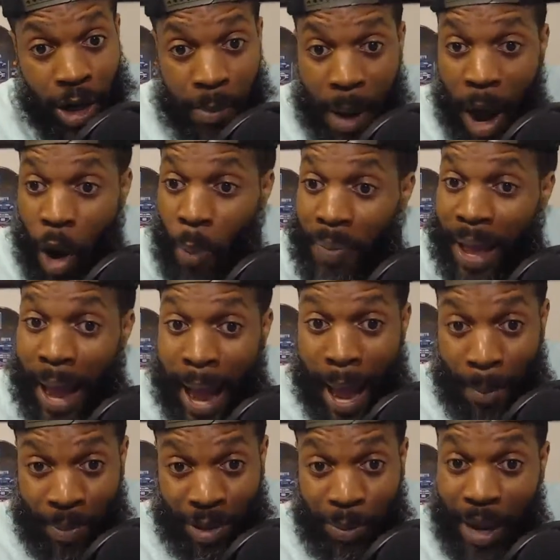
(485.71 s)
I hope that
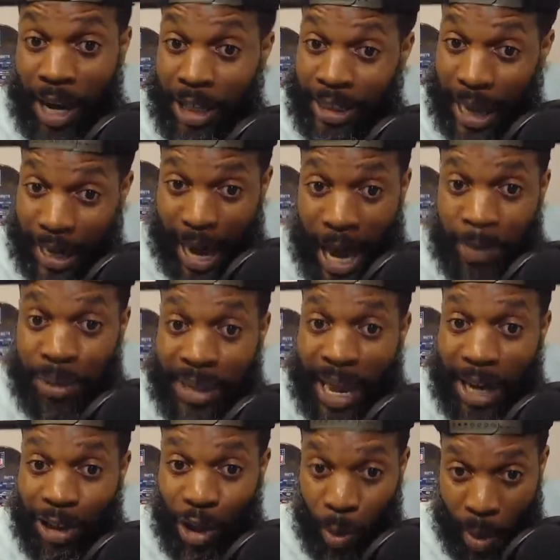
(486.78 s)
happens, man, because I got him
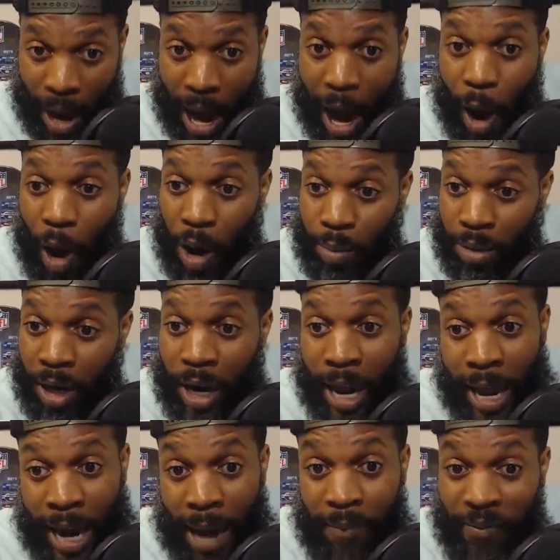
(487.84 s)
stashed on my IR, bruh. And
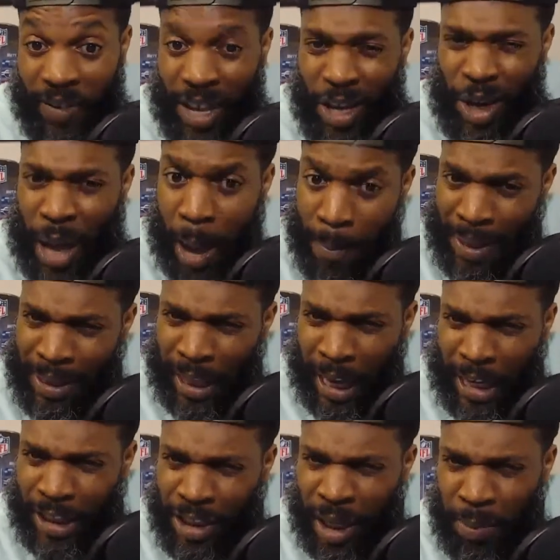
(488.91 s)
I feel you. I've been thinking
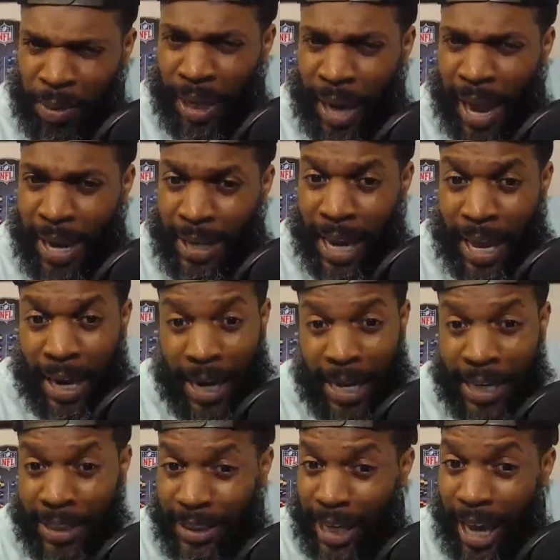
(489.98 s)
something like that, at
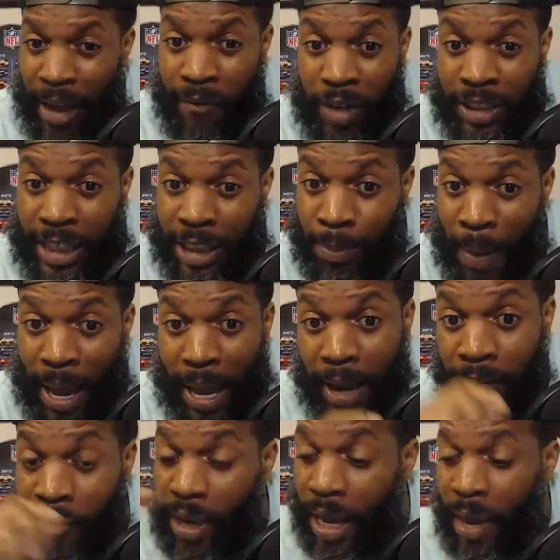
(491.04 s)
least if it's just
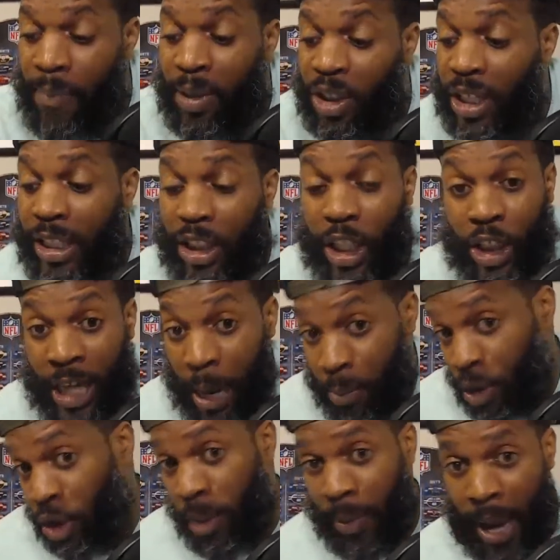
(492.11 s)
even just the
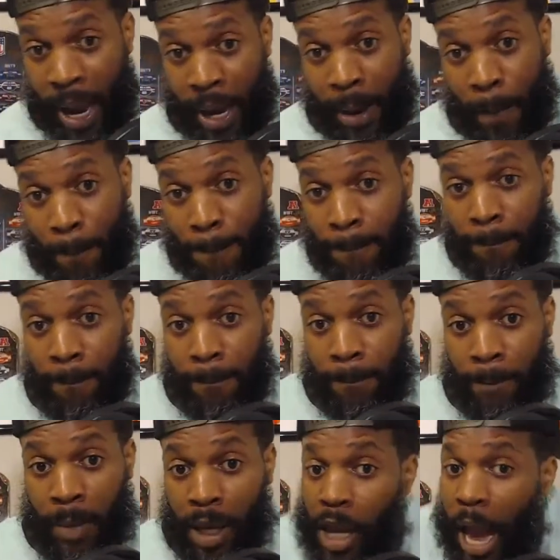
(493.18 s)
championship game.
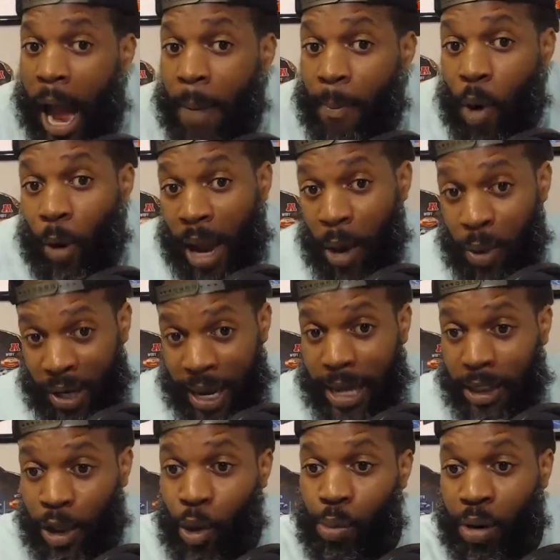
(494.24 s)
I'm okay with that
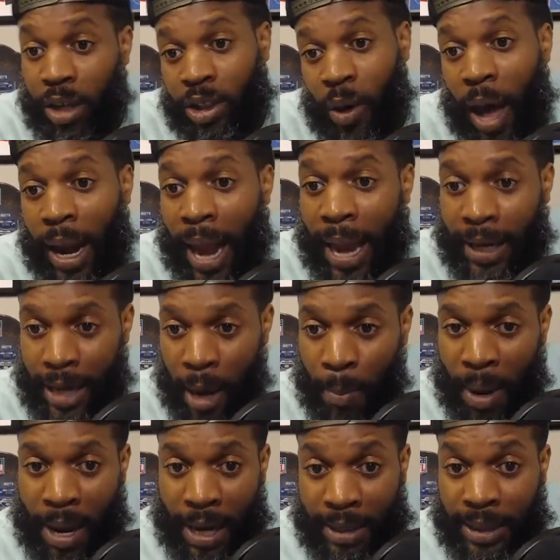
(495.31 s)
too, bruh. So I like that, man.
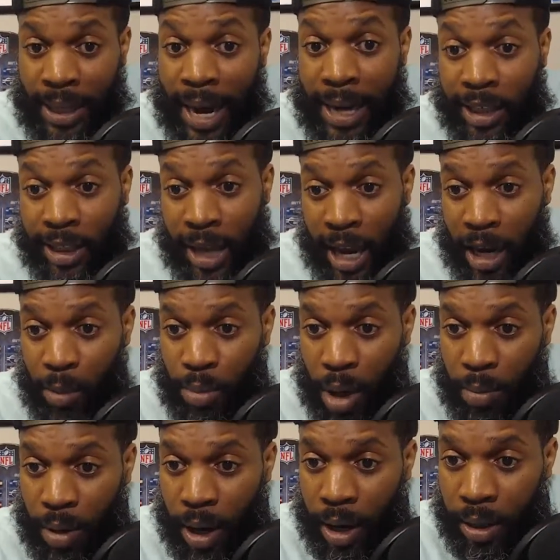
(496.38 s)
That's a nice take,
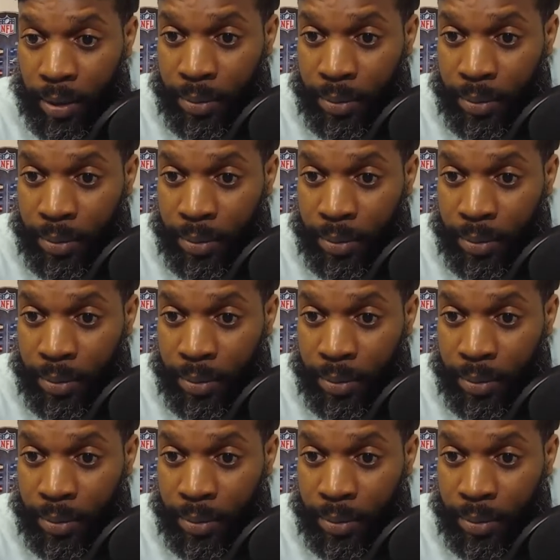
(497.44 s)
bruh.